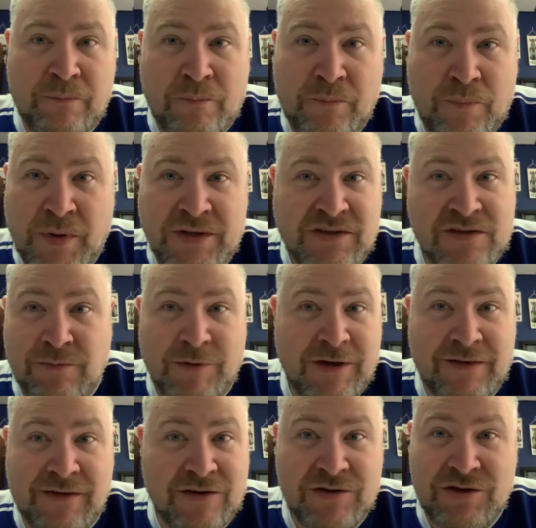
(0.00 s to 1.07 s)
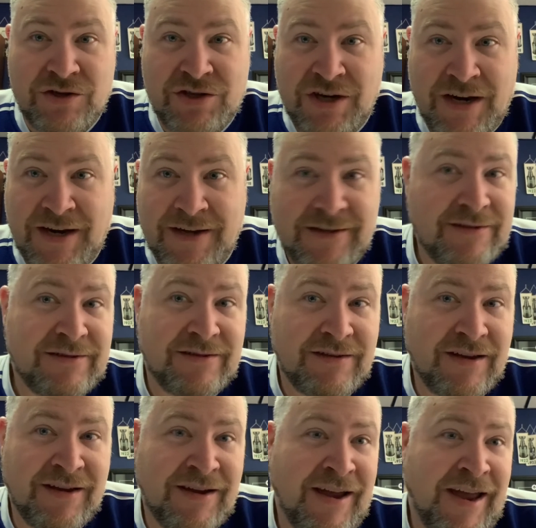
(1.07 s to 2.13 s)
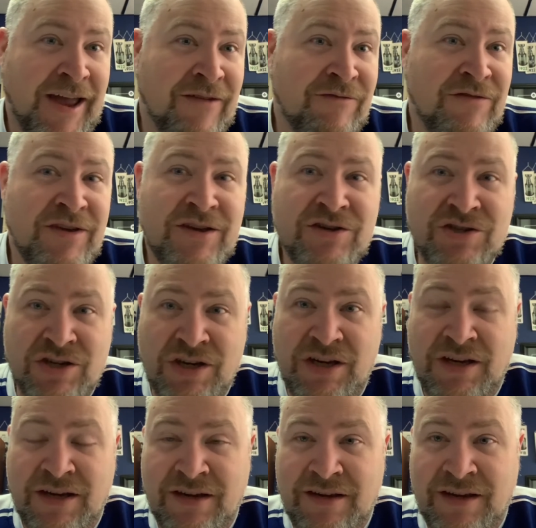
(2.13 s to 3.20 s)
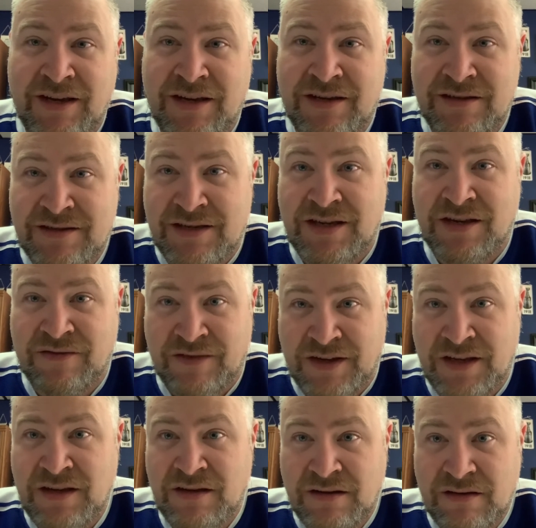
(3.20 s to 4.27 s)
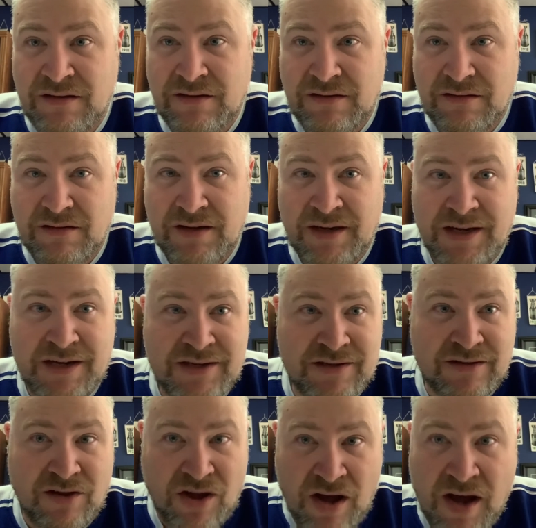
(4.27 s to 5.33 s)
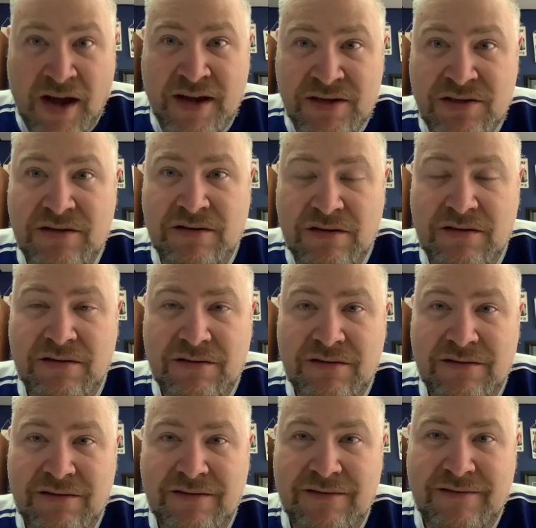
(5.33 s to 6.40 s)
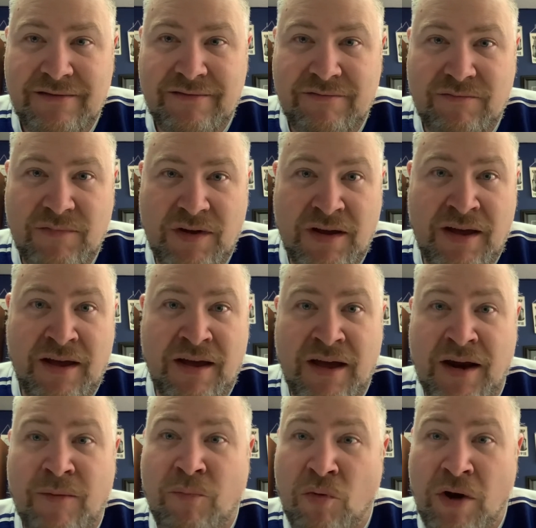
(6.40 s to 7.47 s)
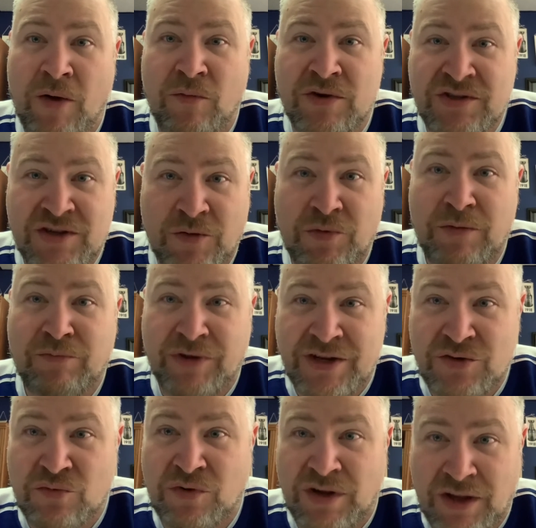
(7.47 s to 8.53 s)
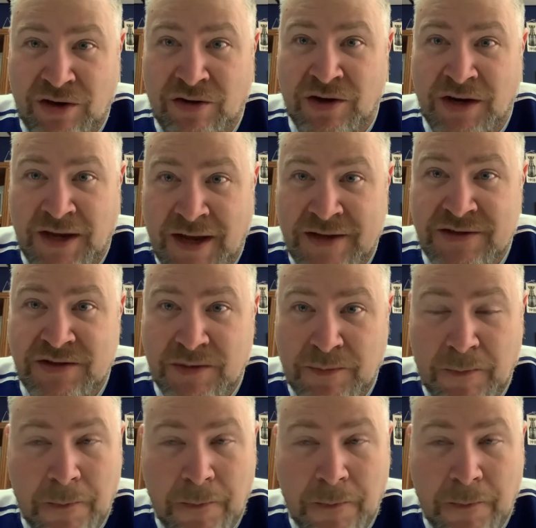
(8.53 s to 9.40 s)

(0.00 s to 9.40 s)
But Smith, here's your chance. Mvg in TV has lost at a point where someone plays really good against him.